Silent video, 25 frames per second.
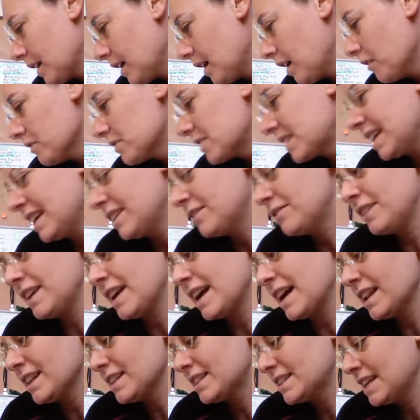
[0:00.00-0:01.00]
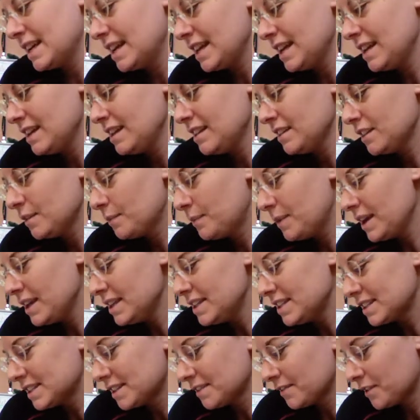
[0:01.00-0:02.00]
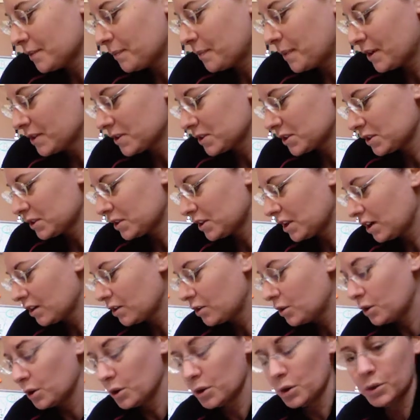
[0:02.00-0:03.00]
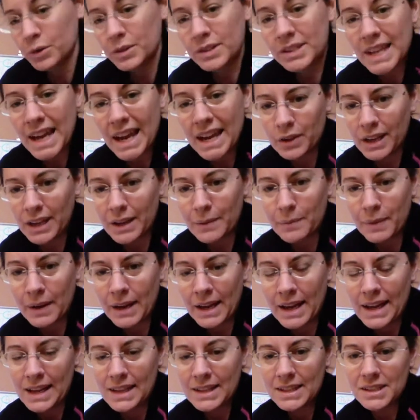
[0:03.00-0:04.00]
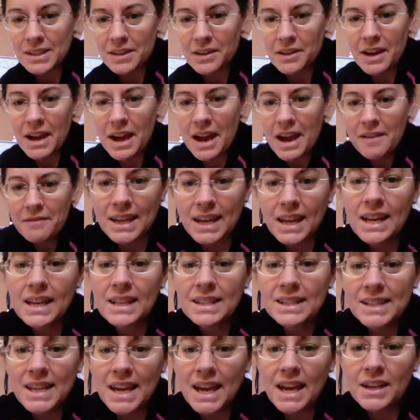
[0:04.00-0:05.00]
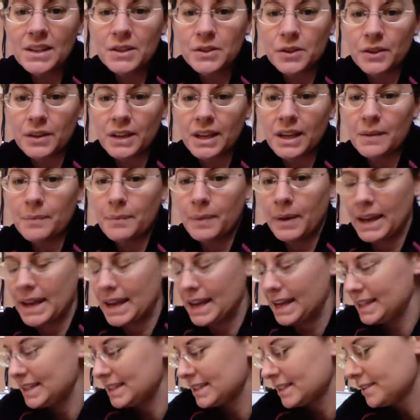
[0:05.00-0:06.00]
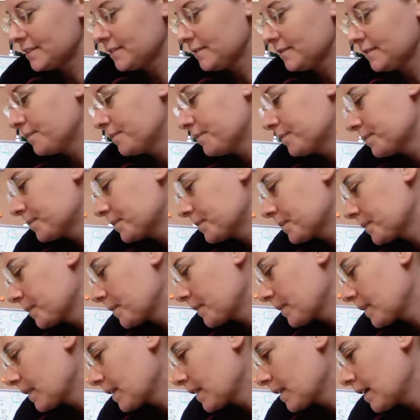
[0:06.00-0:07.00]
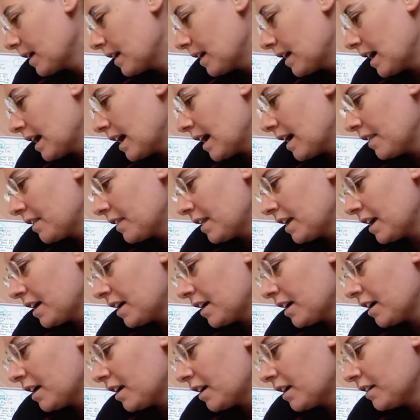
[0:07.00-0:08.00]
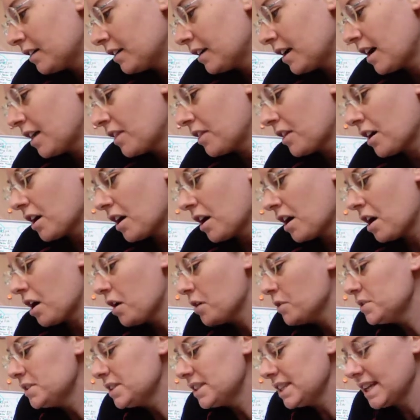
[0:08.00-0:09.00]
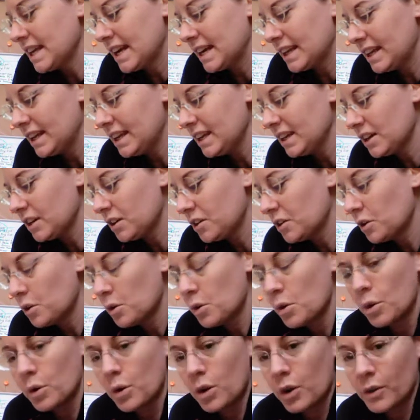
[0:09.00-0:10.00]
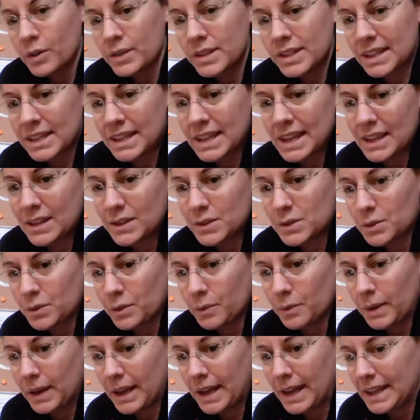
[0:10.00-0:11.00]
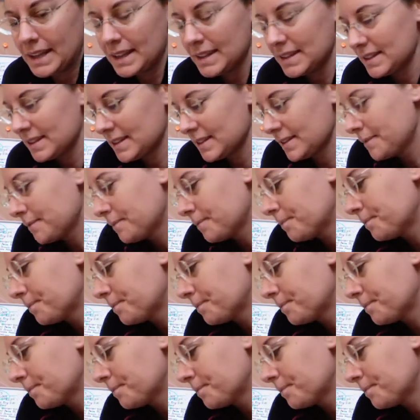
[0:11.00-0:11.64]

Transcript: obviously in reality the pieces of the puzzle are tectonic plates, so every tectonic plate, and they are either oceanic or continental plates.